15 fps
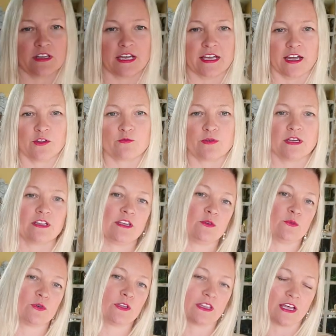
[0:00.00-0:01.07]
like I really
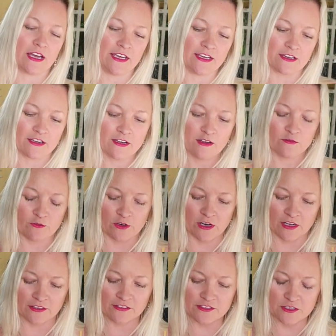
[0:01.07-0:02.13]
would like for
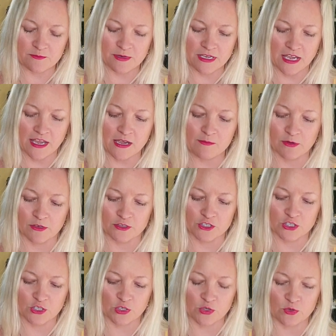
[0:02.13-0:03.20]
us to be able
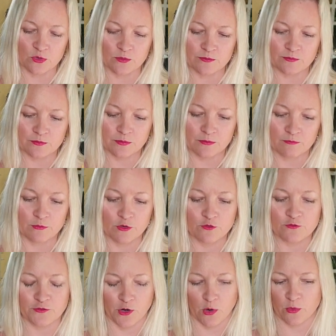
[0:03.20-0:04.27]
to move
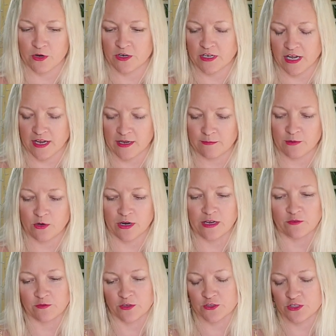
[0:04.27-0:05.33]
forward. I am
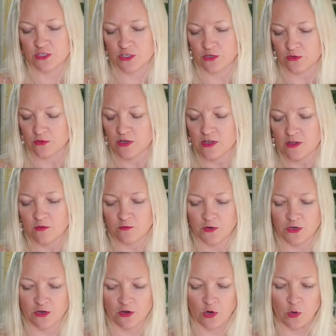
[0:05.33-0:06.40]
grateful to you for
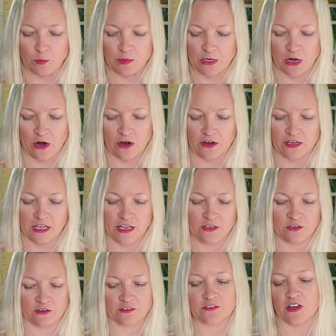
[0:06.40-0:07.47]
your open heart and
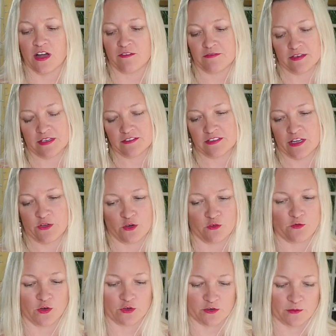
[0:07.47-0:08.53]
your softness and your
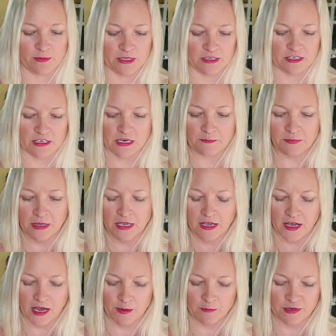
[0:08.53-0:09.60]
vulnerability.
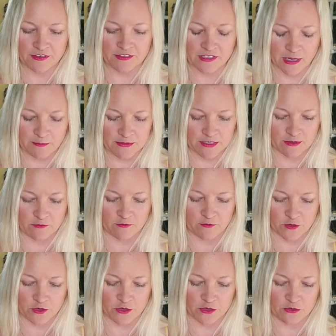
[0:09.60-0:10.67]
I'm receptive for
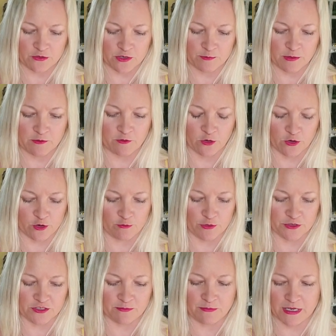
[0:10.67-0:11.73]
you to be vulnerable
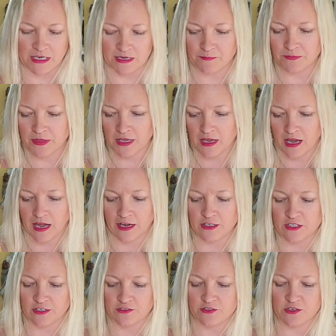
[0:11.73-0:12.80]
to me. I
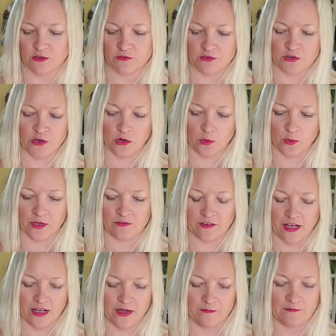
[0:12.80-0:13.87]
just don't know if
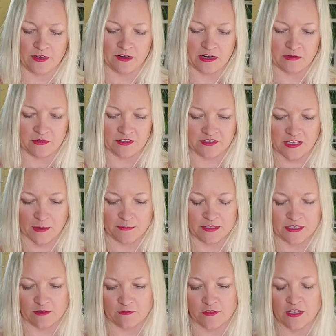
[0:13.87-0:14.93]
I'm very
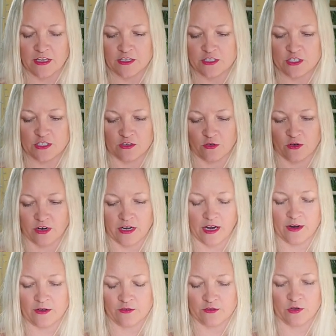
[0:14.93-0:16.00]
receptive to, or
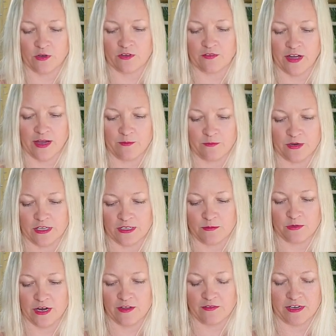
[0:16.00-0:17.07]
I don't know if I'm really
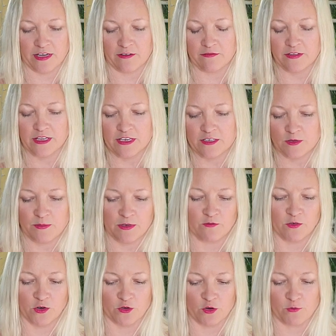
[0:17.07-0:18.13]
brave enough to be
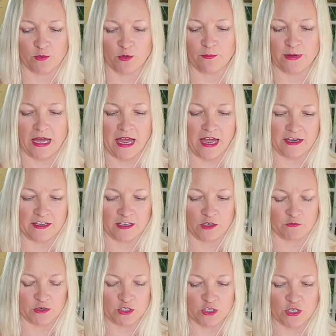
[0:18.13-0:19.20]
vulnerable back
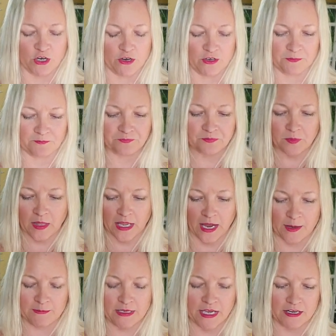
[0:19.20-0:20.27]
in return.
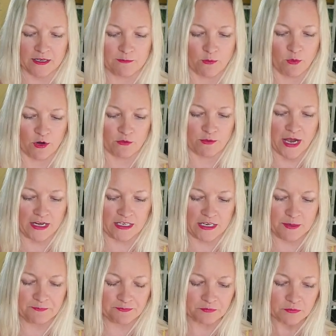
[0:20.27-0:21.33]
I'm getting more
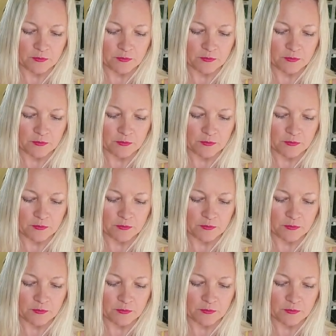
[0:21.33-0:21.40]
ready